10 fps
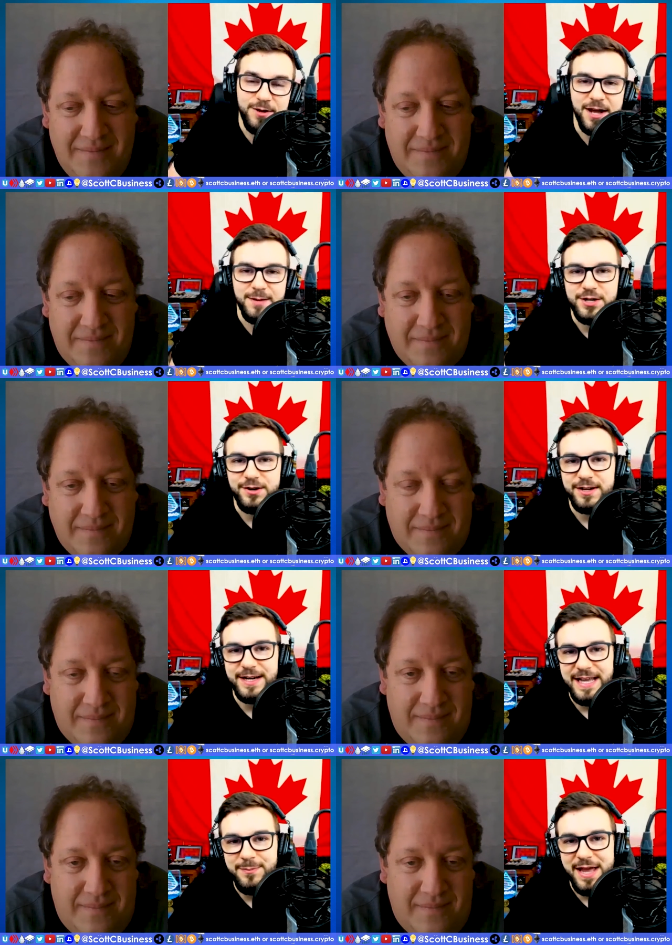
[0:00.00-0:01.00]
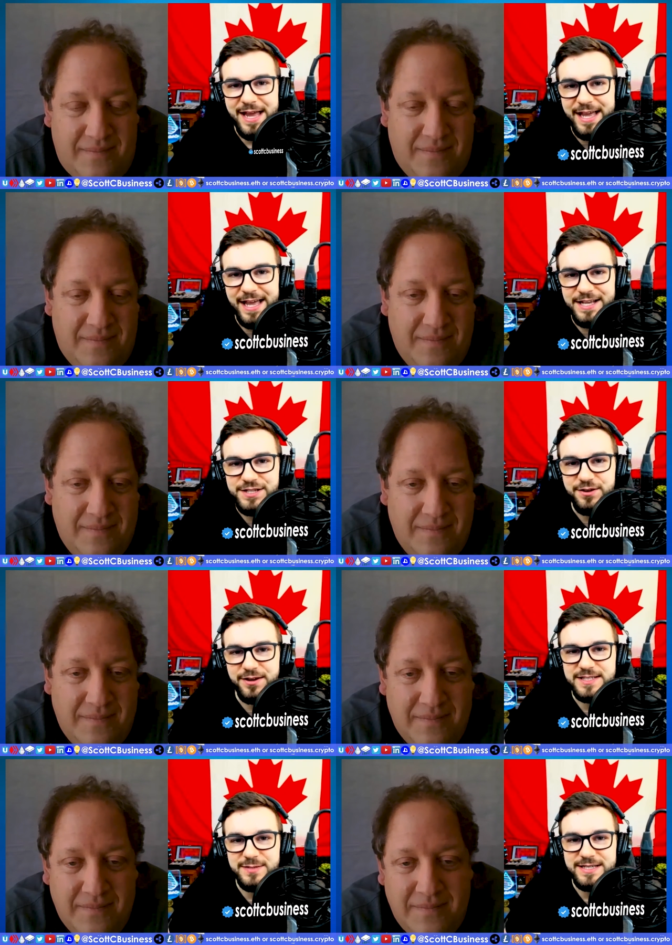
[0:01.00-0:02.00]
Speaker 1: Hey everyone, I'm Scott Cunningham,
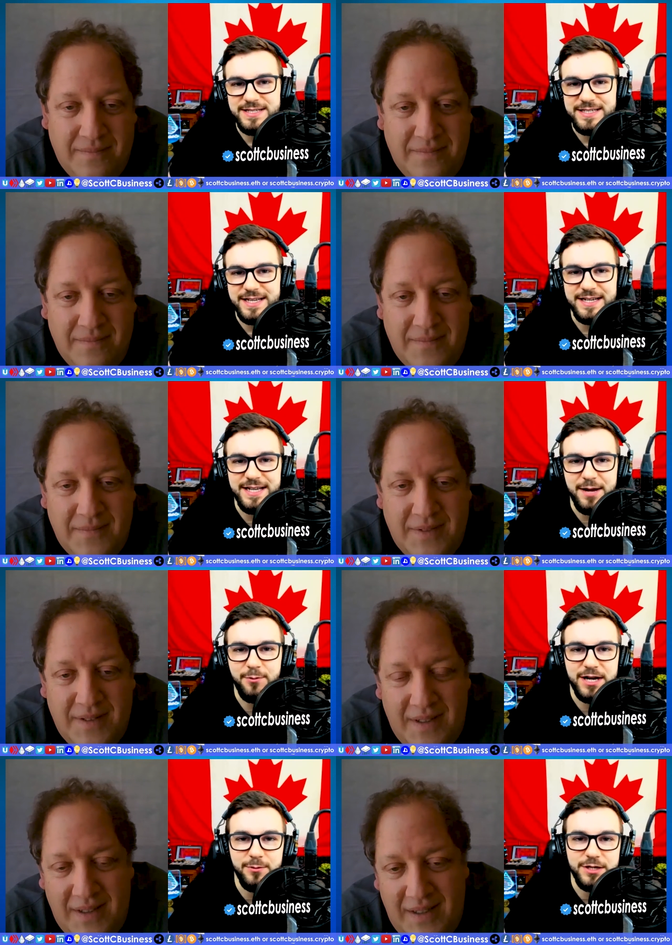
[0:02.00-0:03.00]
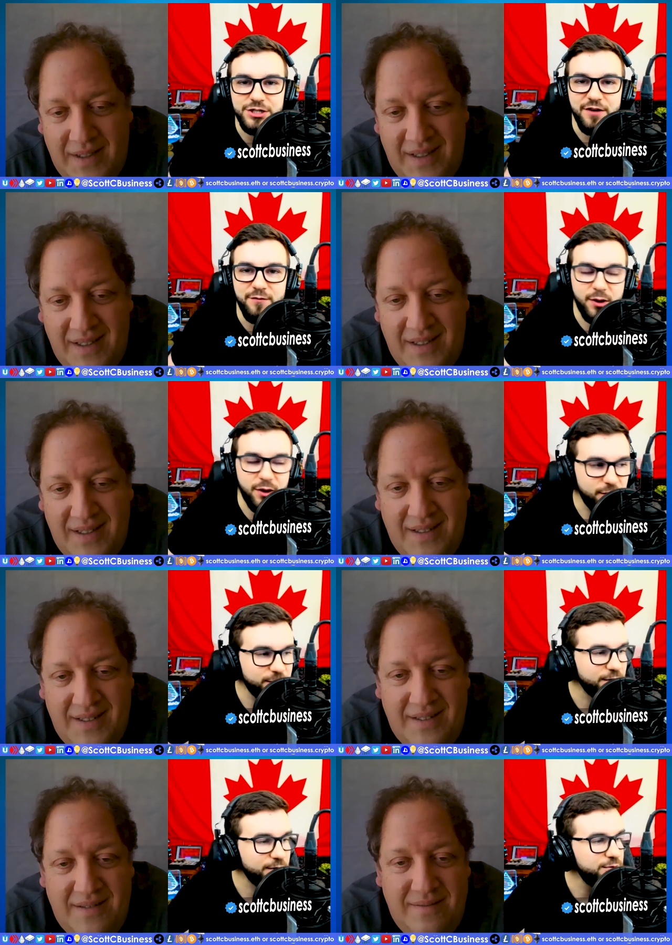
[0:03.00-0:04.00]
aka ScottCBusiness, and today we're here with Jeff
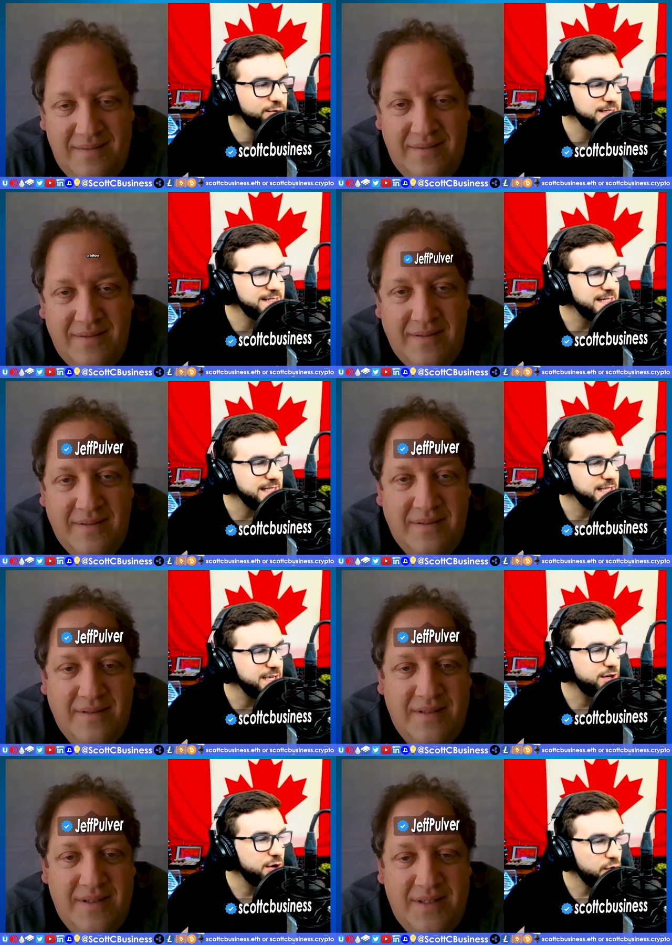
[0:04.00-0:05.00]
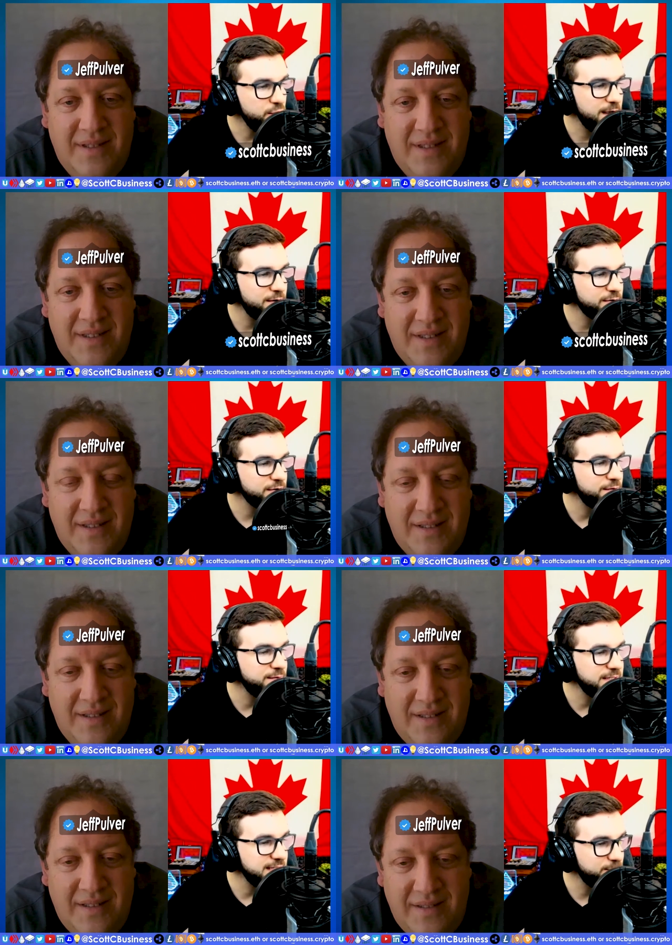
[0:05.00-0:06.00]
Pulver, who is the
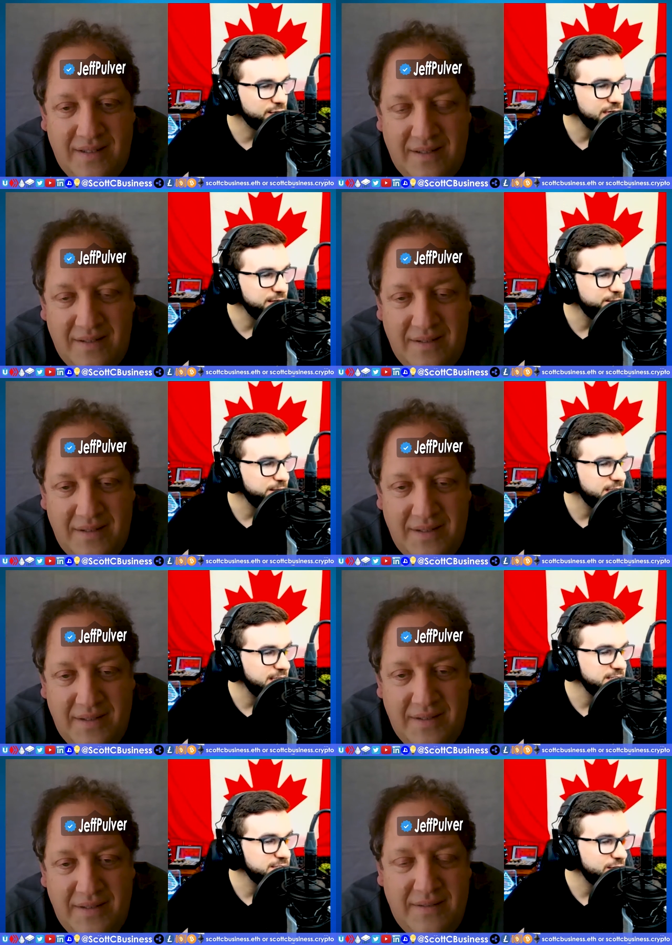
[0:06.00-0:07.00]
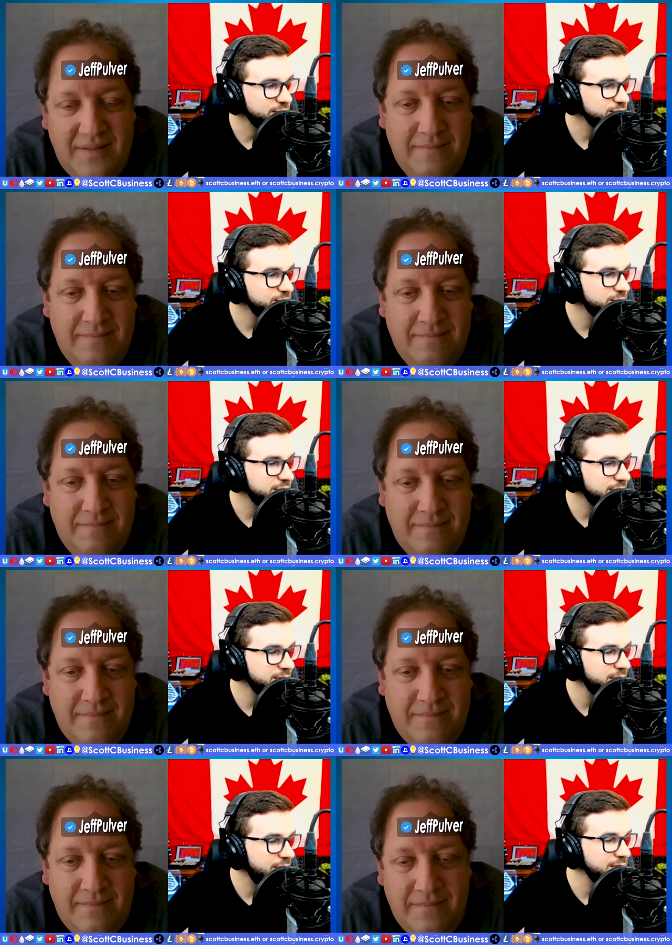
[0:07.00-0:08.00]
co-founder of Debrief. He's also
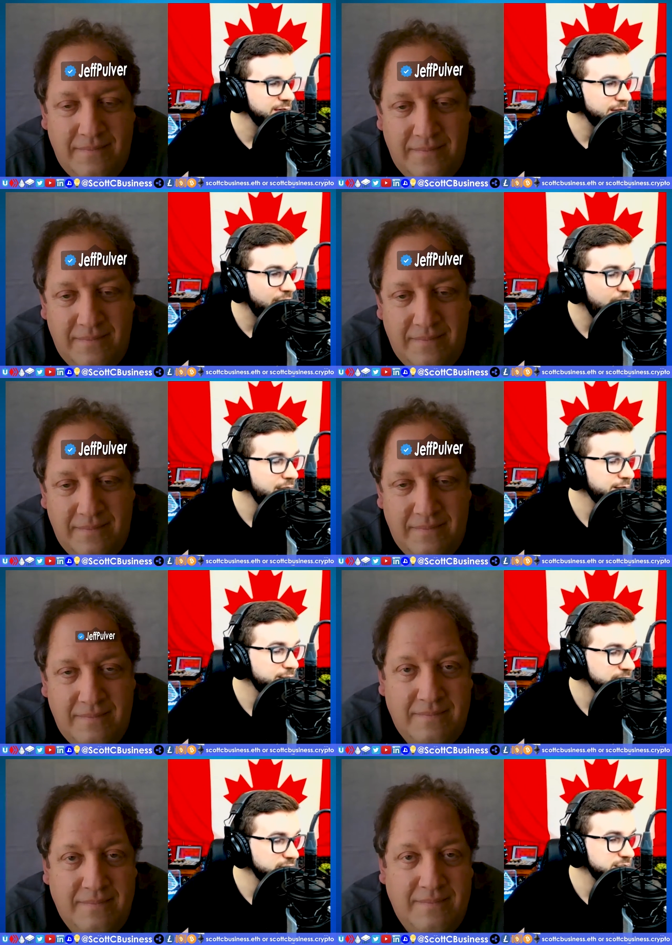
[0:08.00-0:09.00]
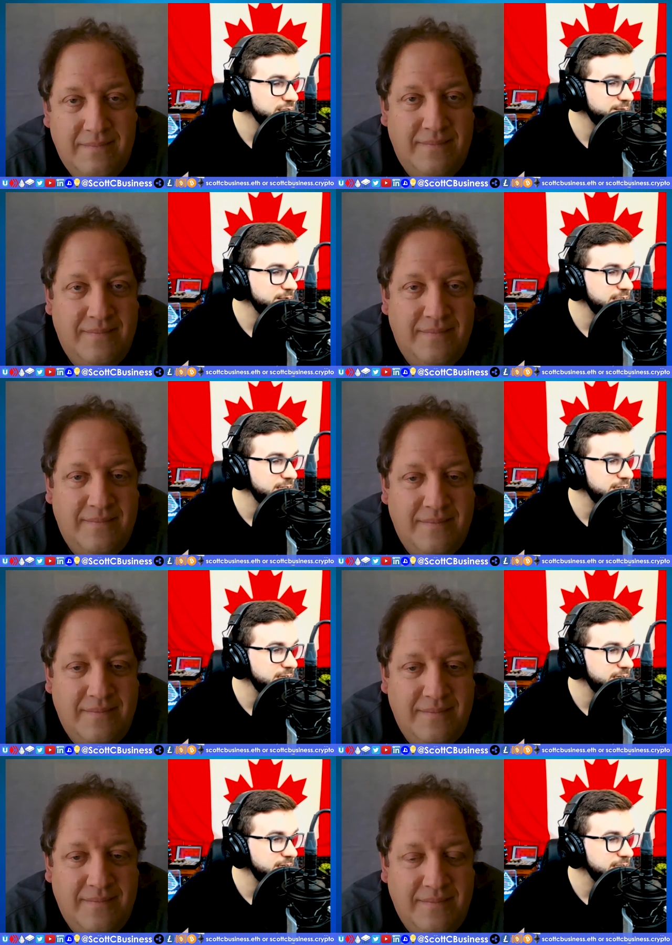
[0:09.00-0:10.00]
done a lot of other stuff
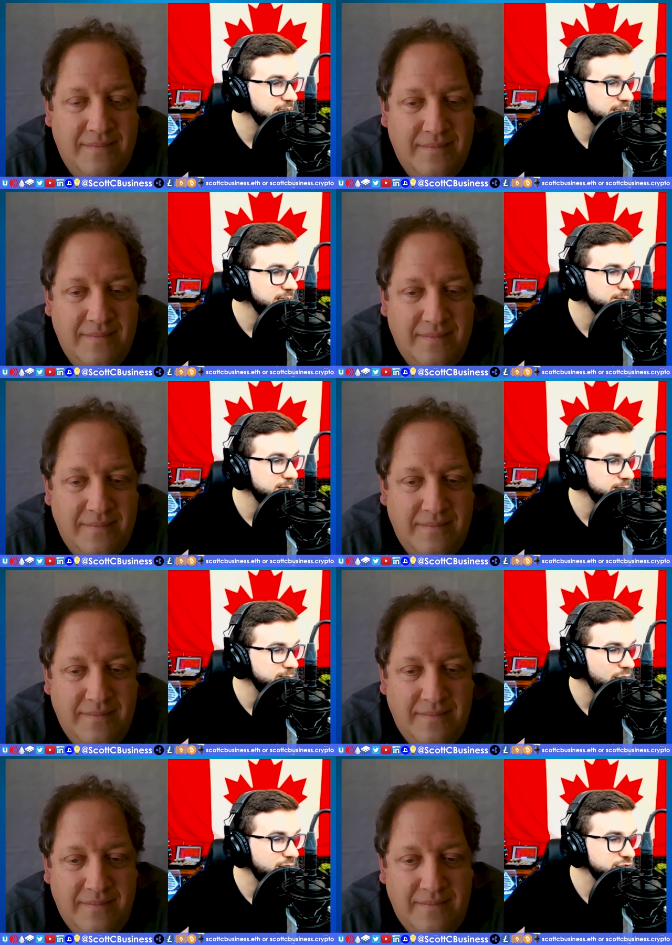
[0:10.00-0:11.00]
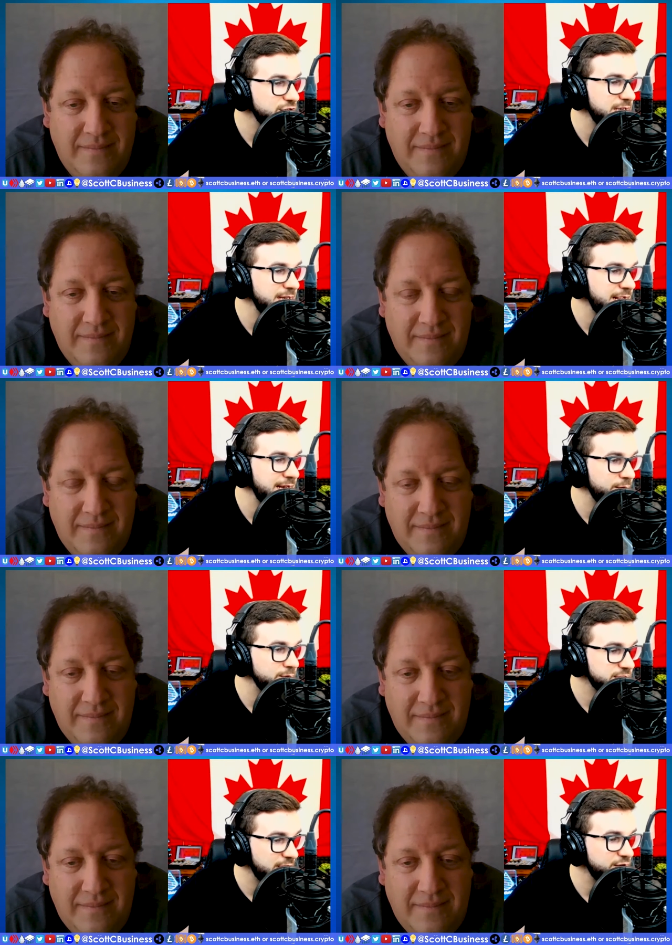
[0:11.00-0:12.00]
in uh, in in blockchain
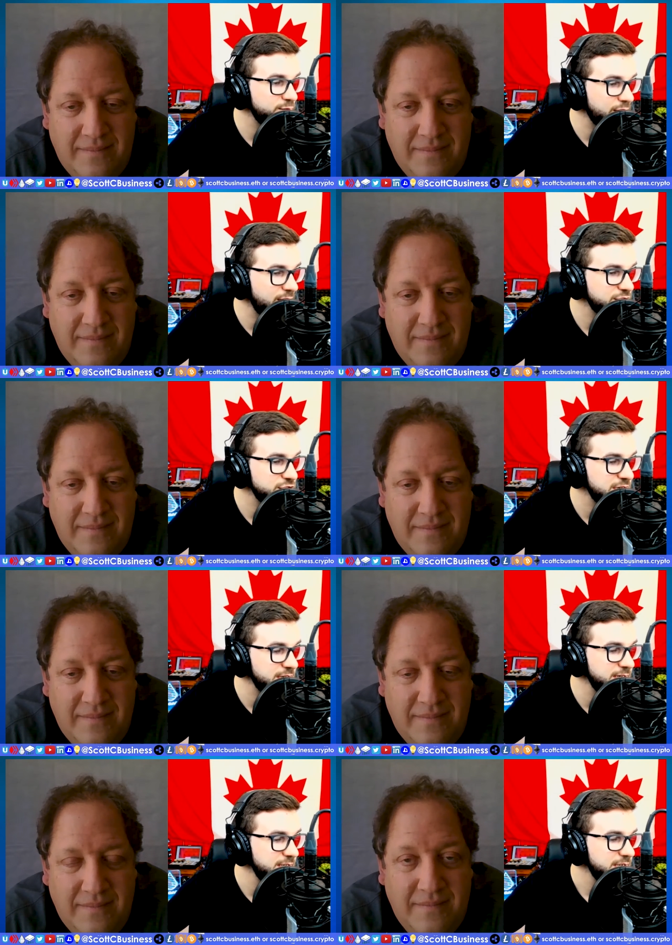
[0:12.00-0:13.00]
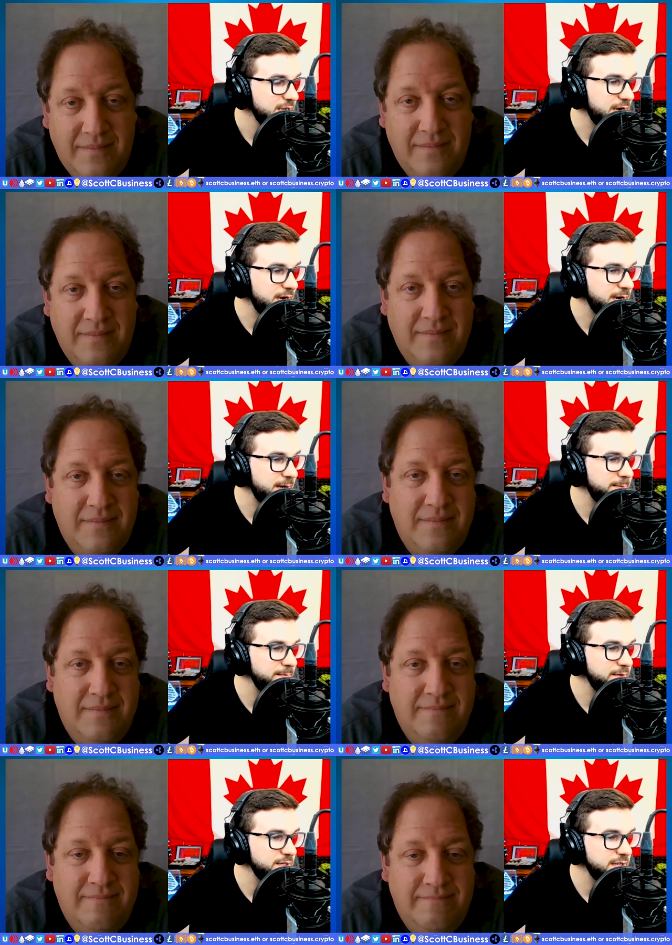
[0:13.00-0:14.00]
and outside of blockchain.
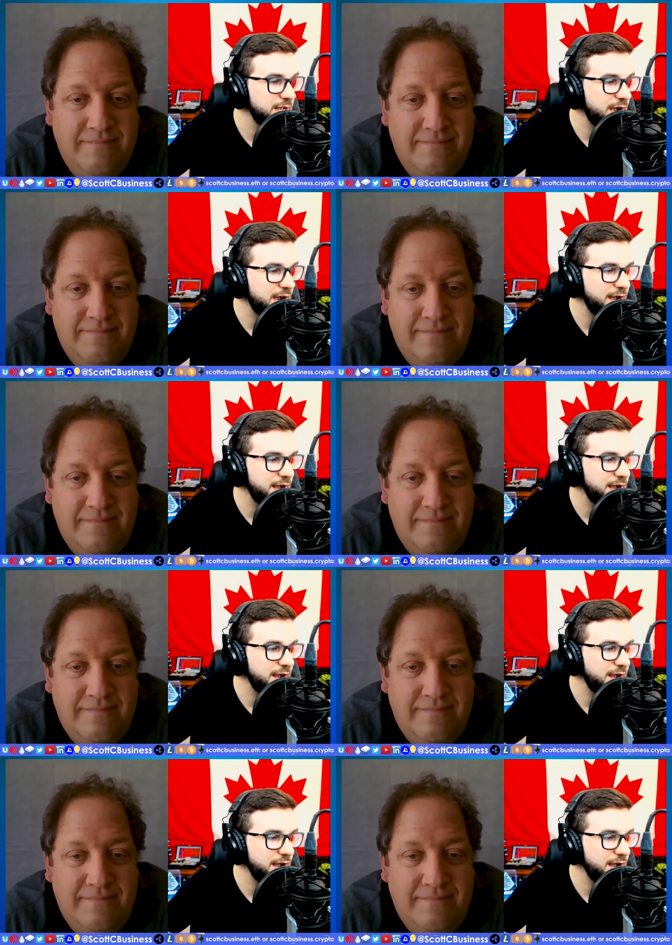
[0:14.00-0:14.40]
Um,